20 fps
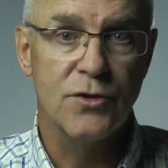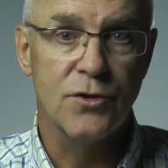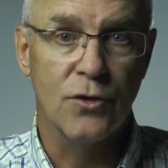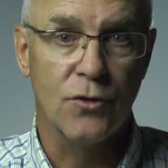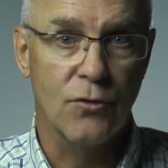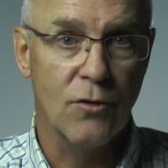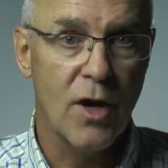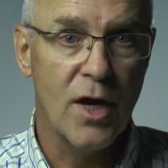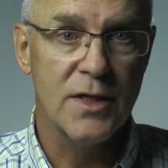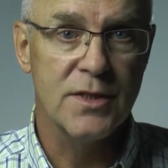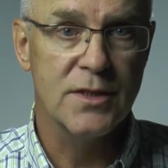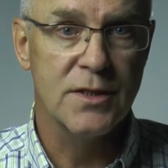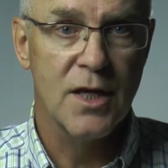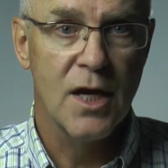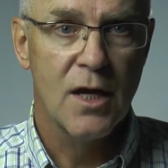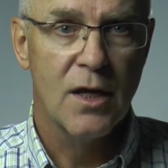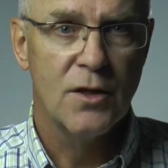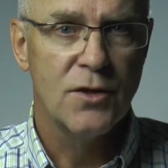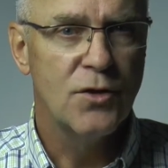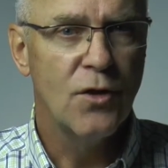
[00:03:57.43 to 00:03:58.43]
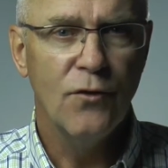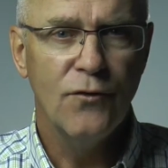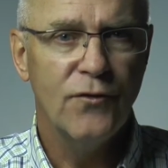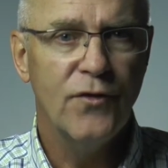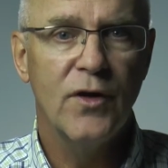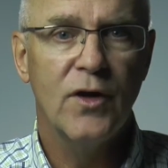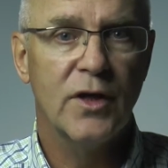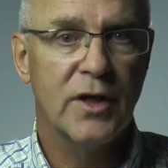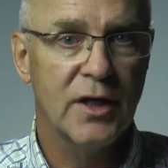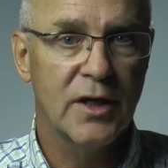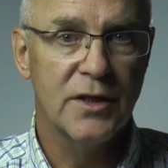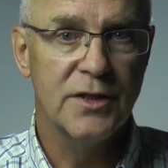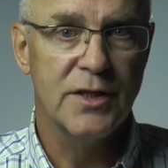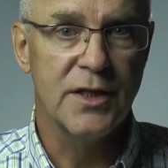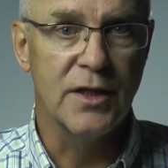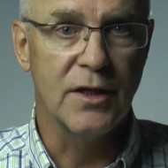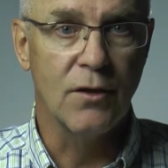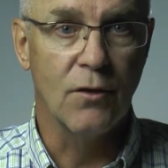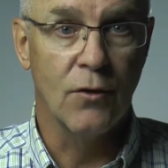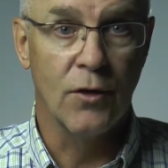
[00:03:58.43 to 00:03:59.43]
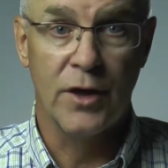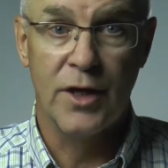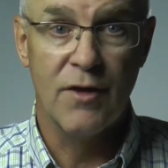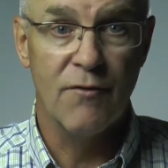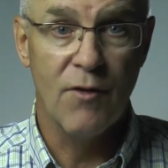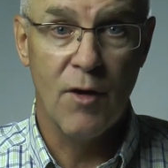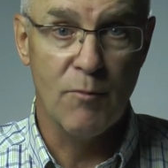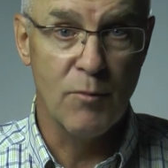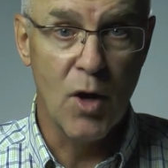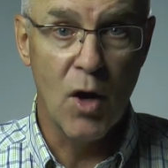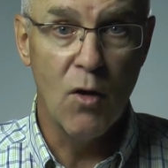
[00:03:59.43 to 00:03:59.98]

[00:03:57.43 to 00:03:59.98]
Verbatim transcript: to Christ, don't feel guilty or give up